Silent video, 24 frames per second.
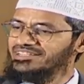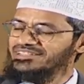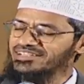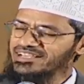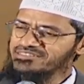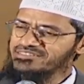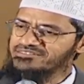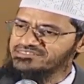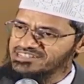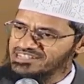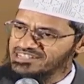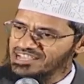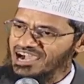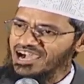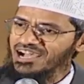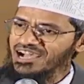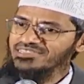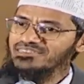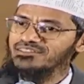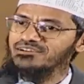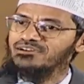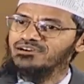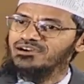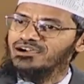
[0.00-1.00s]
Yes,
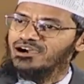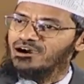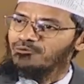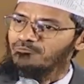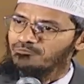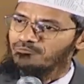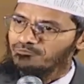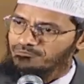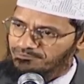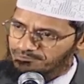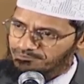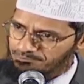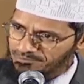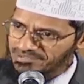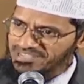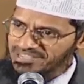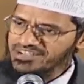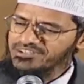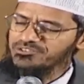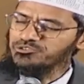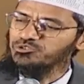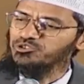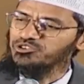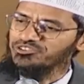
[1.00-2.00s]
jihad
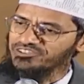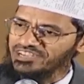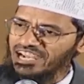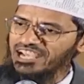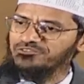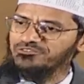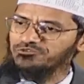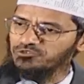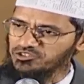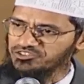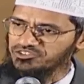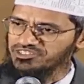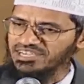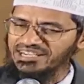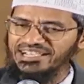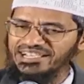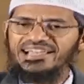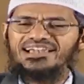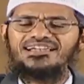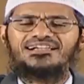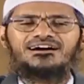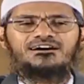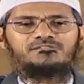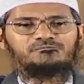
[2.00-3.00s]
means to strive, to
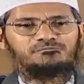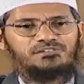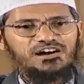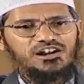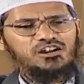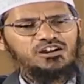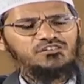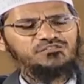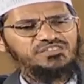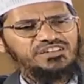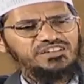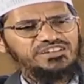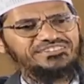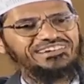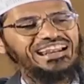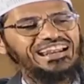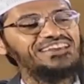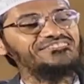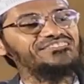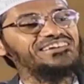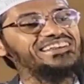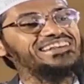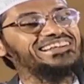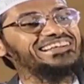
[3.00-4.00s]
struggle. One of the
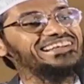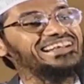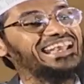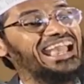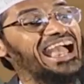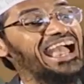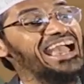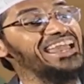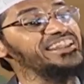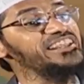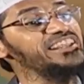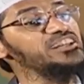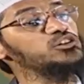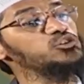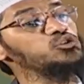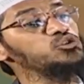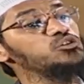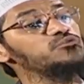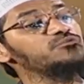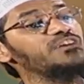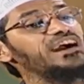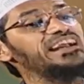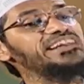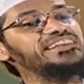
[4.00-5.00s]
striving can
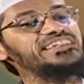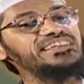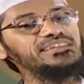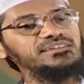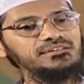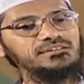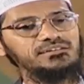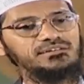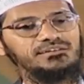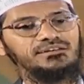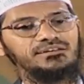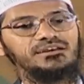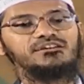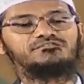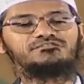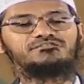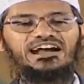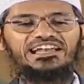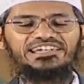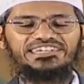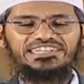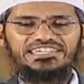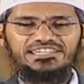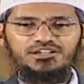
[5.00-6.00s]
include fighting.
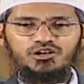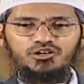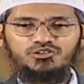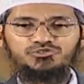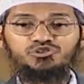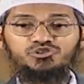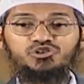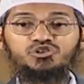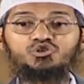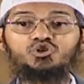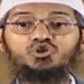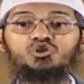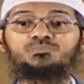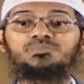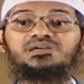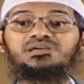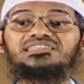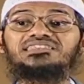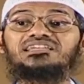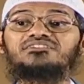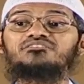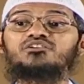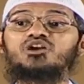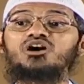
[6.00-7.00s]
Fighting also should be
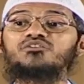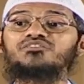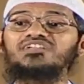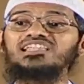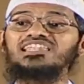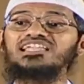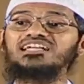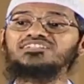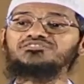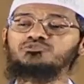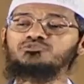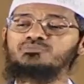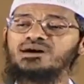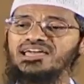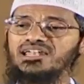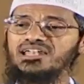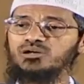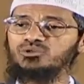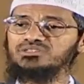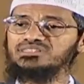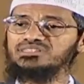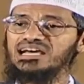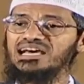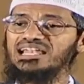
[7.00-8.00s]
in the way of Allah
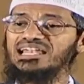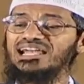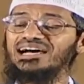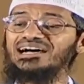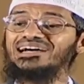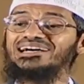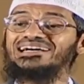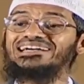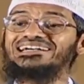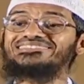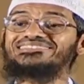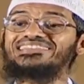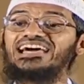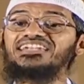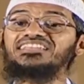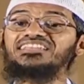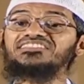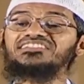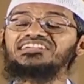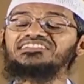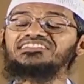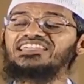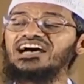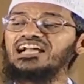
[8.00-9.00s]
subhanahu wa ta'ala, that
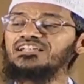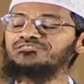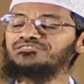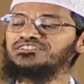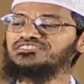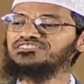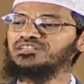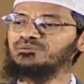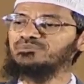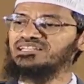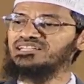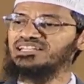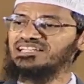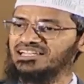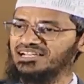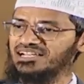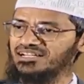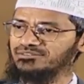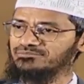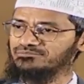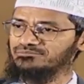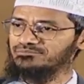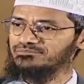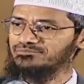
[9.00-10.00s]
is qital fi
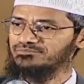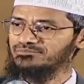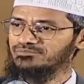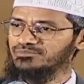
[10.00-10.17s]
sabilillah.